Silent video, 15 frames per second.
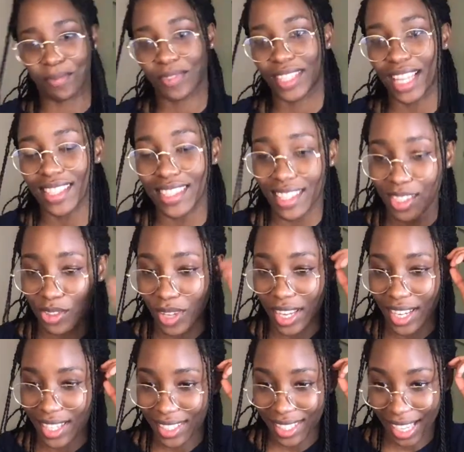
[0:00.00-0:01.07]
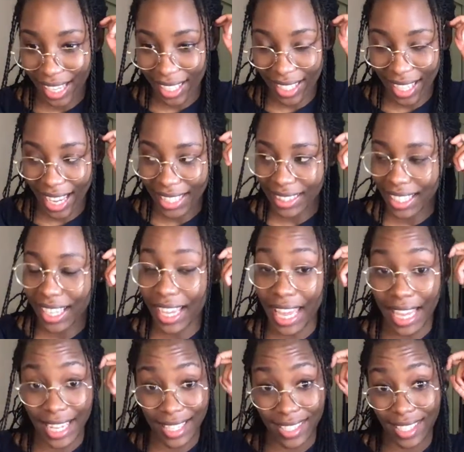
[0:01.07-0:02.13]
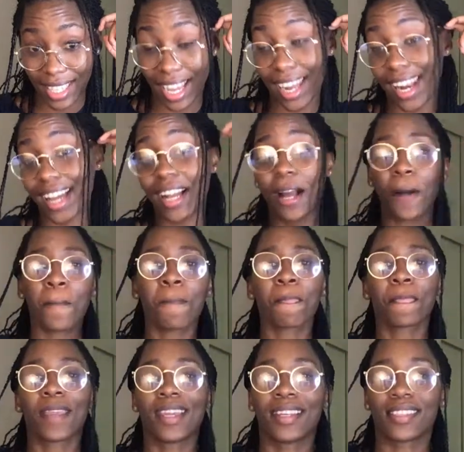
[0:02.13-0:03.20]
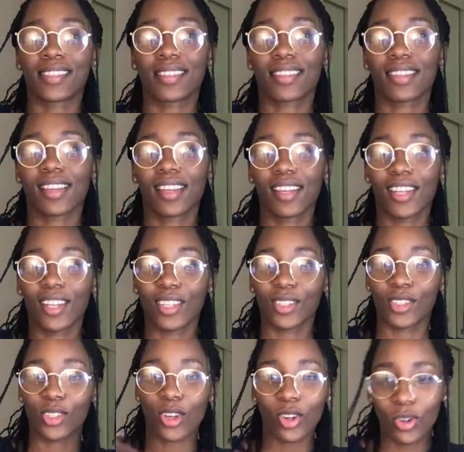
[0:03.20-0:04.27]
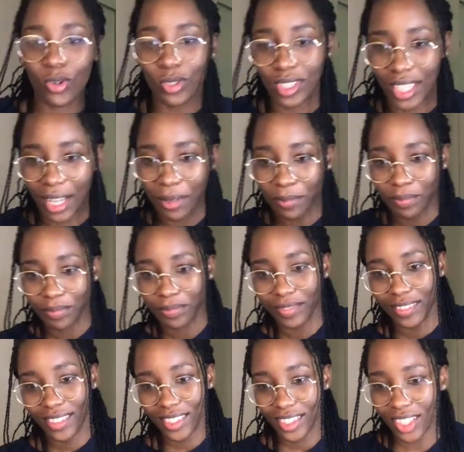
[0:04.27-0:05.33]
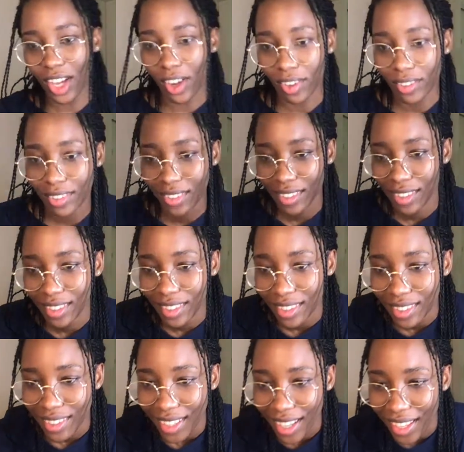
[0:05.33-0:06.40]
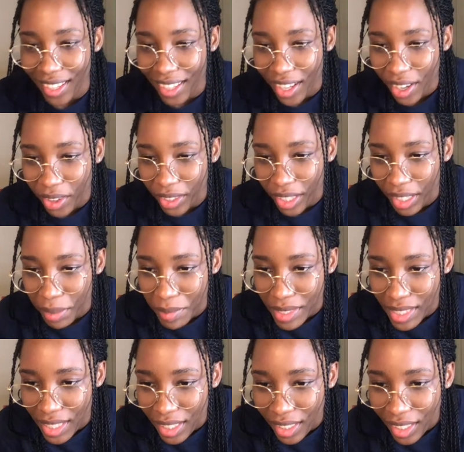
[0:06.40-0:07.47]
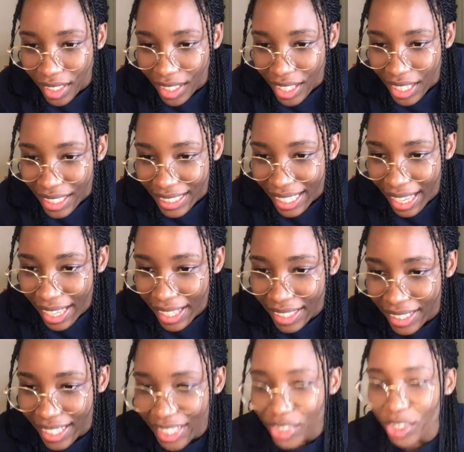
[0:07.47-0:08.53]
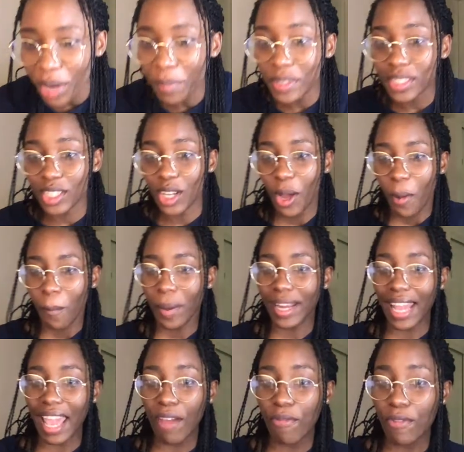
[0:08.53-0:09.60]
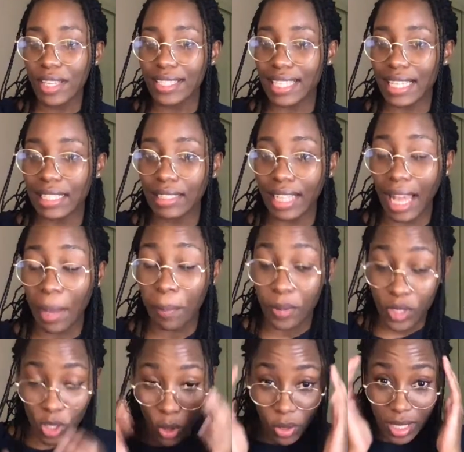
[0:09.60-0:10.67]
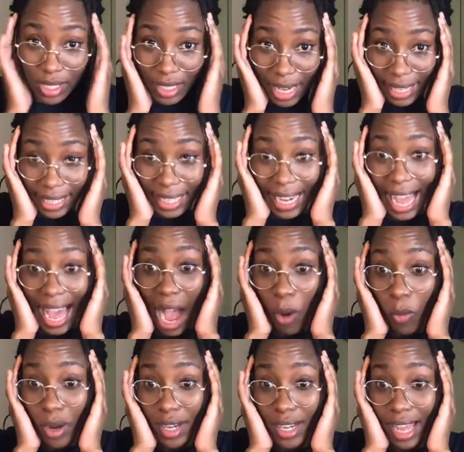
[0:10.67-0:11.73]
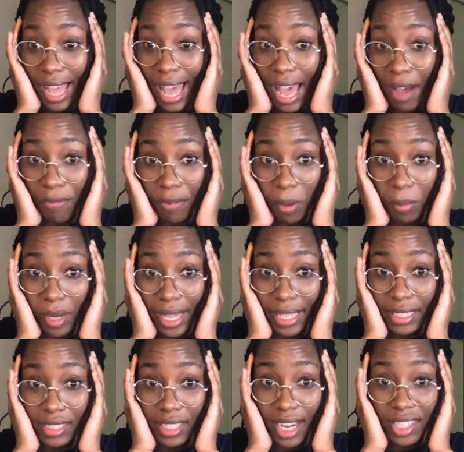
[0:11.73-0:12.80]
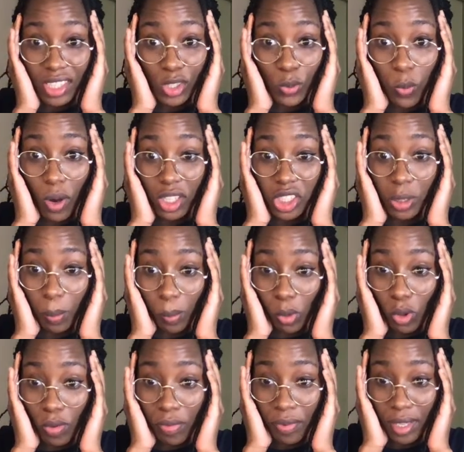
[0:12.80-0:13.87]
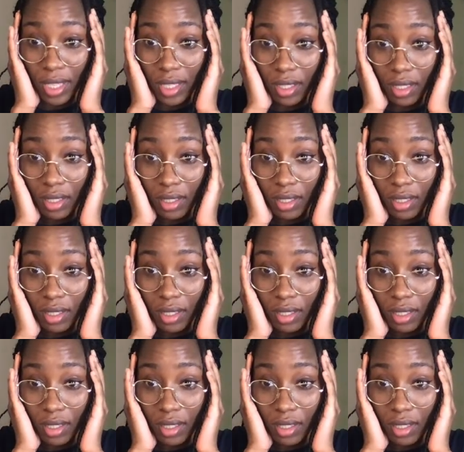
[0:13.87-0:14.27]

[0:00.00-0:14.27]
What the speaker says: That's Setswana. Kialerata. And in Sakalaka, it's ndokuda. So, okay, let me see. K-dramas, but every single episode is like an hour and a half. I'm like, did I just watch a movie?